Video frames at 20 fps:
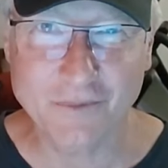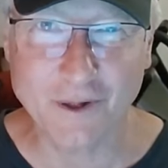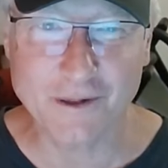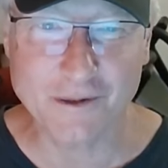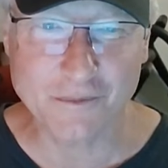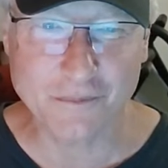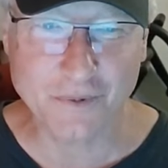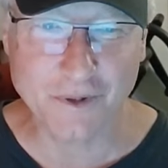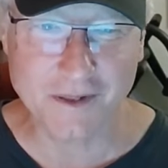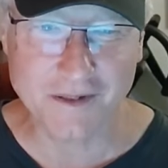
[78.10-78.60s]

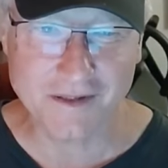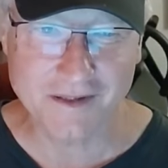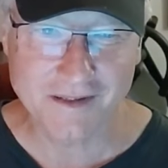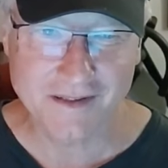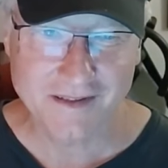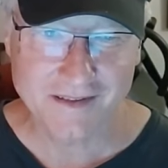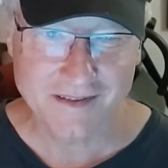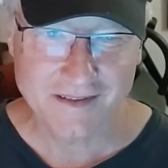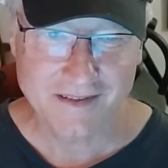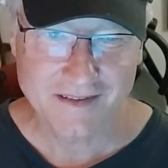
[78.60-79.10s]
Pardon the pun
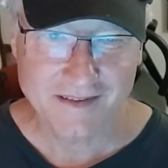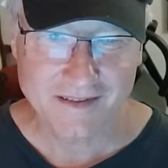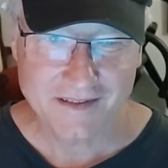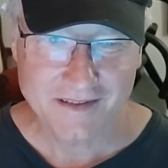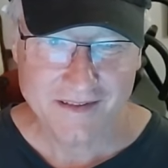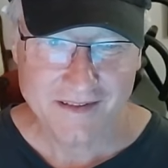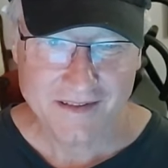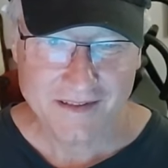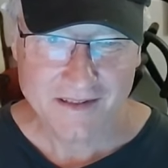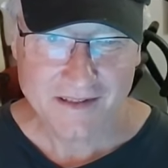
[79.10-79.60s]

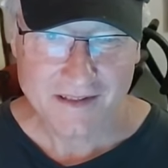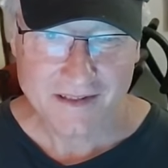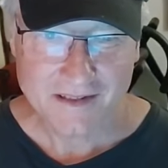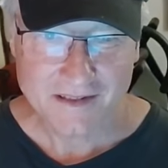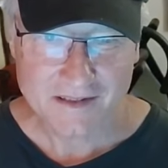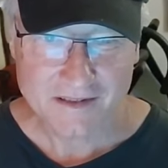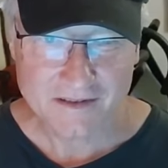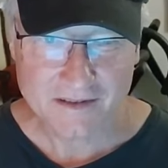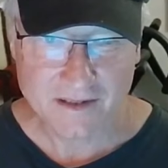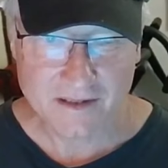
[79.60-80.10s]

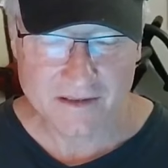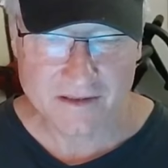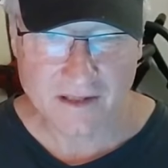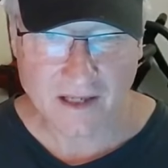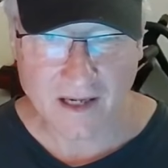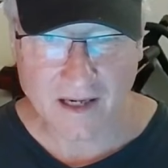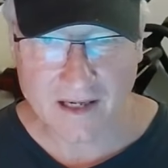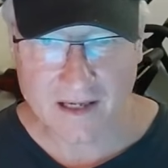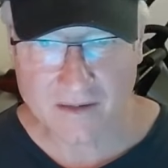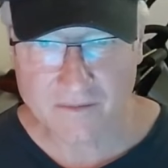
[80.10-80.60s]
says,
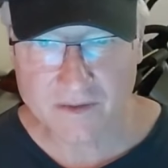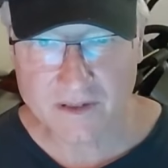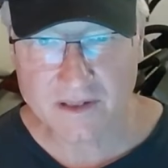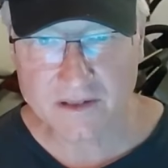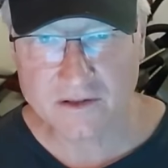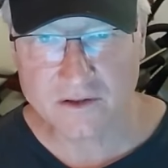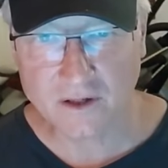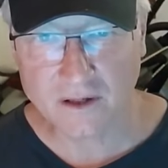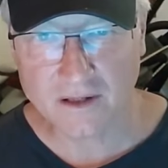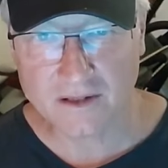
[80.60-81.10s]
I have an
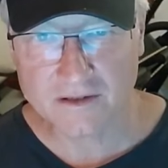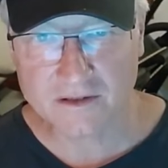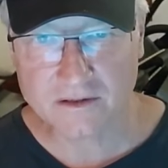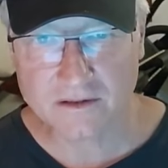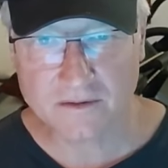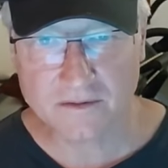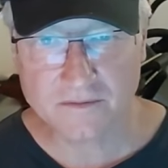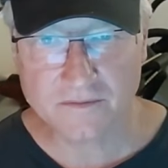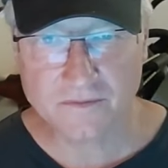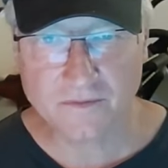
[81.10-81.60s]

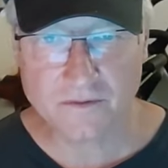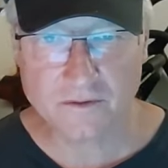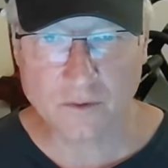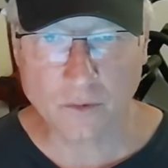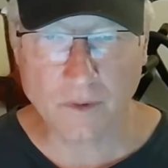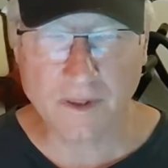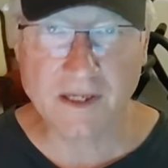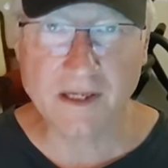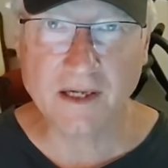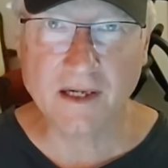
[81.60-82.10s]
exhaustive
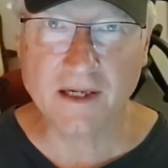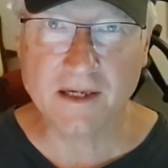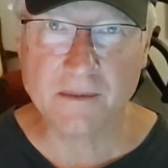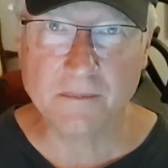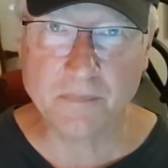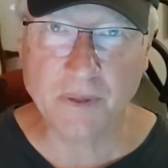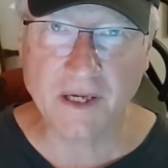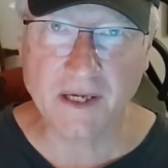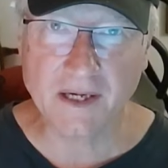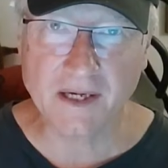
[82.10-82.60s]
29
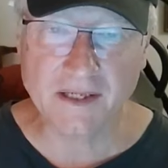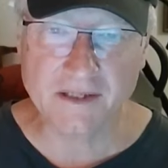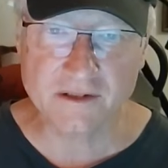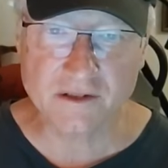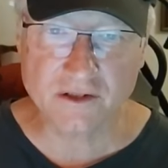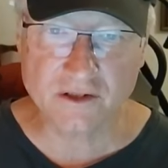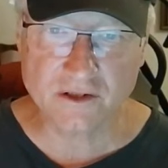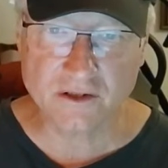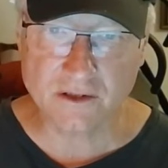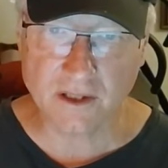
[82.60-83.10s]
page
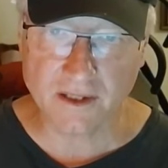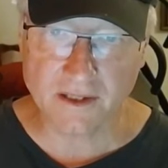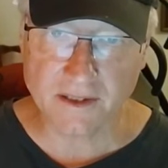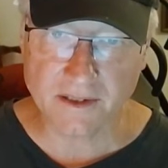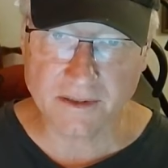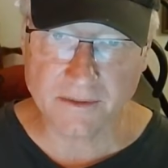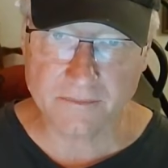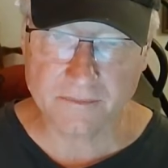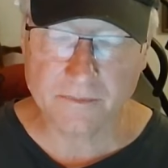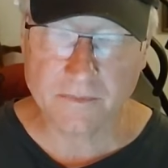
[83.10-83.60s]

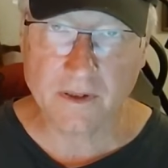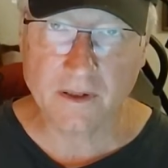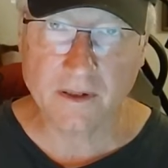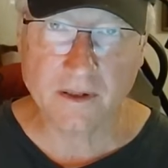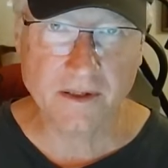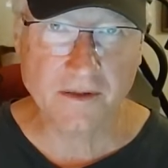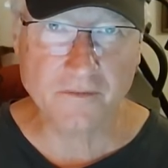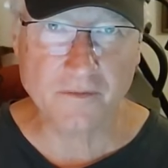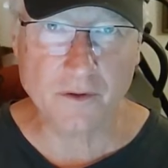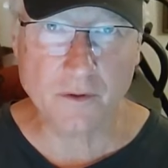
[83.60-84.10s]
study,
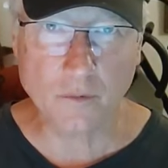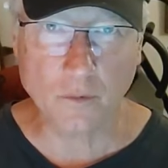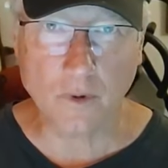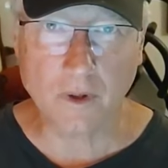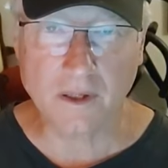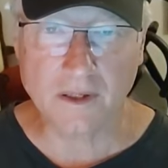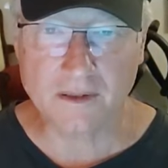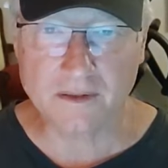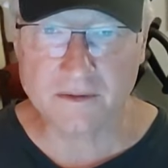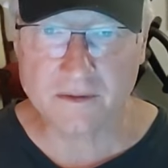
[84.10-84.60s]
if you
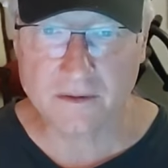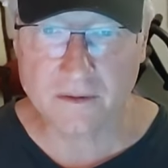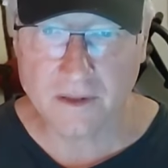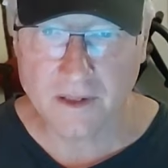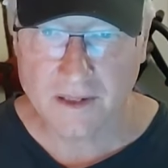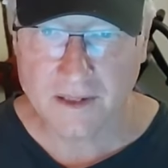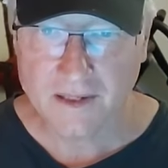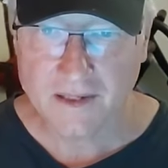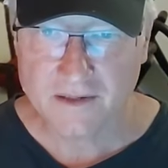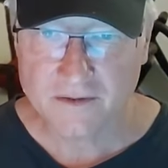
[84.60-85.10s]
want.
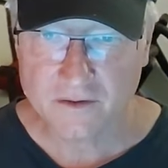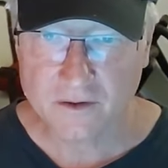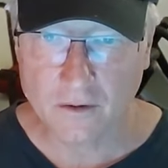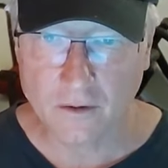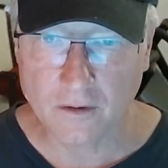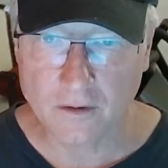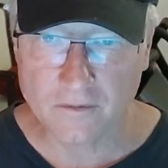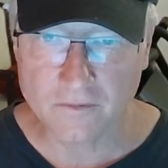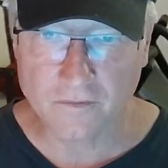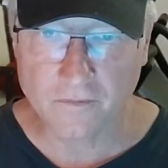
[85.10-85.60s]
It's
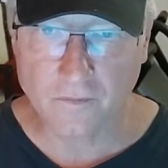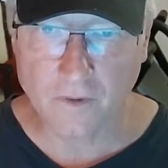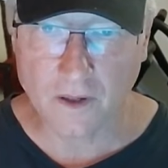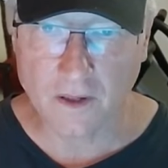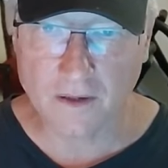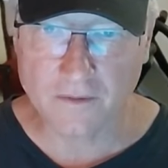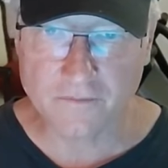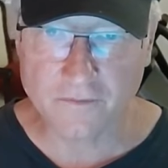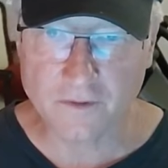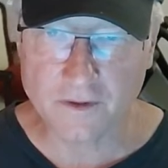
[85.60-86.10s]
called
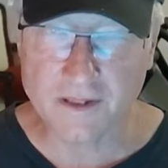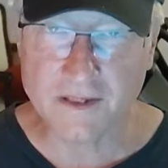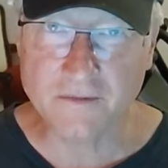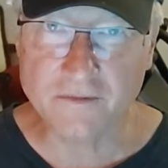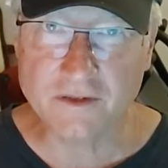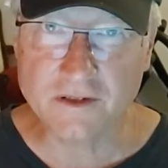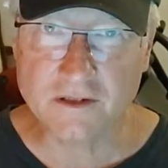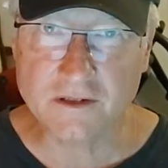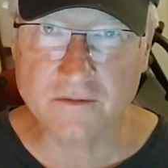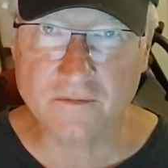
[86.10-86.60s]
uh,
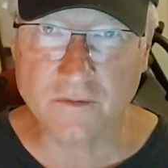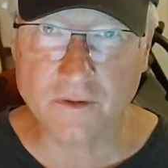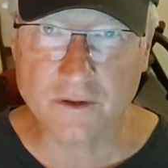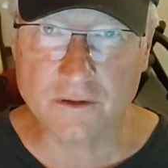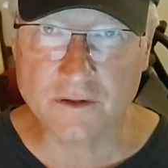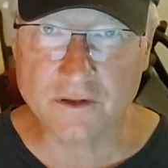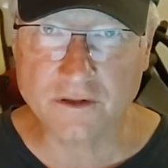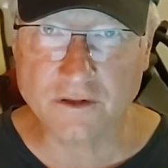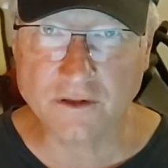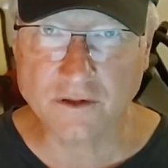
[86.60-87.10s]
Forgiveness
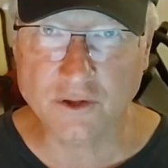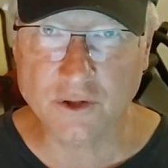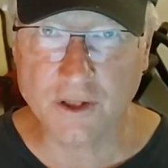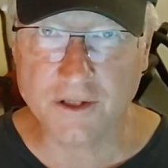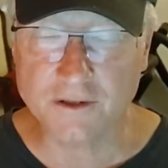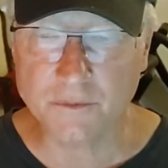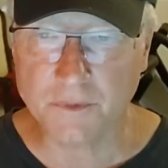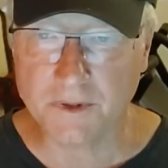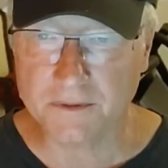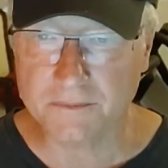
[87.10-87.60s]
versus
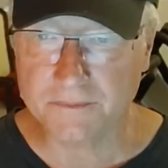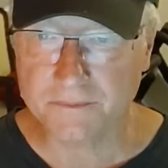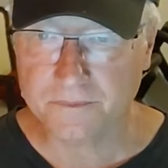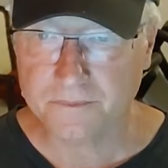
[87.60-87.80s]
Judgment,